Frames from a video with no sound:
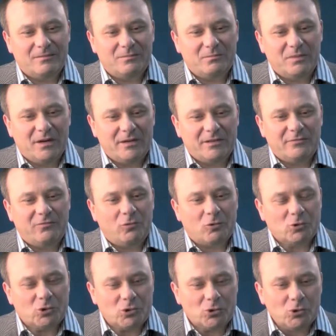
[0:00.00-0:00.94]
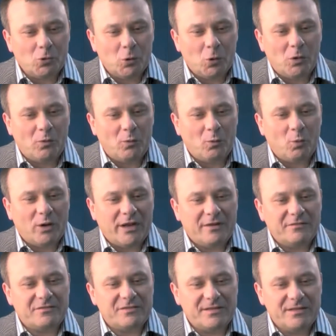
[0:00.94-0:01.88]
But for sure, what
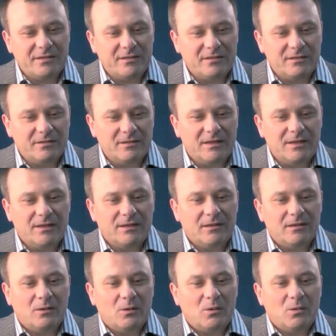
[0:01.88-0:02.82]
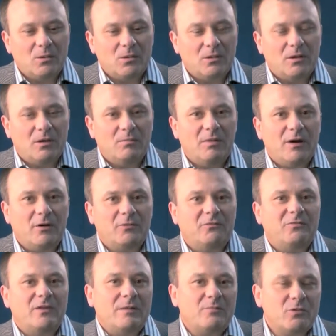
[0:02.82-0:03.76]
I've seen about
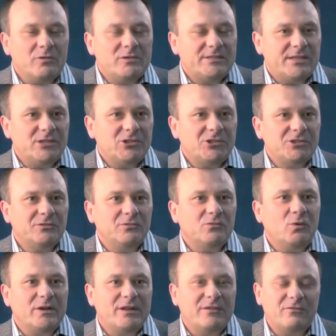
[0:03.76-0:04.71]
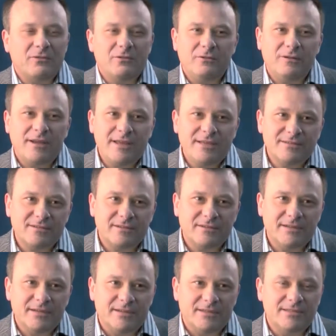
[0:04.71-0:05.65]
vaporization, whatever the laser
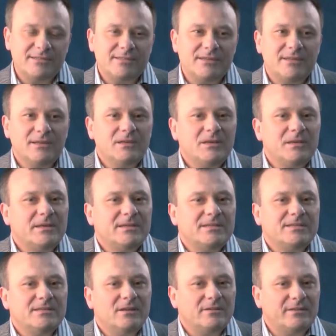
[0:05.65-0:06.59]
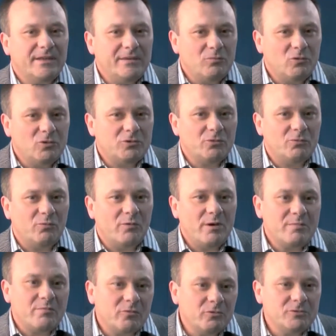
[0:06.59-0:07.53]
is not able to
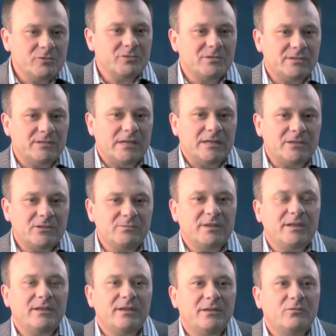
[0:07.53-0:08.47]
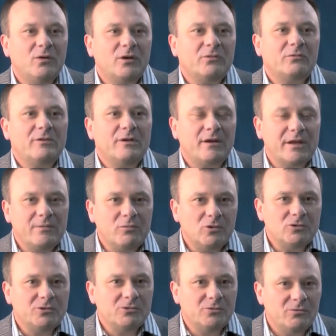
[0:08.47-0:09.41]
reproduce anatomically what we are able
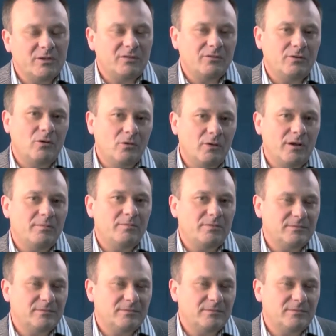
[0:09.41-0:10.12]
to do with HoLEP.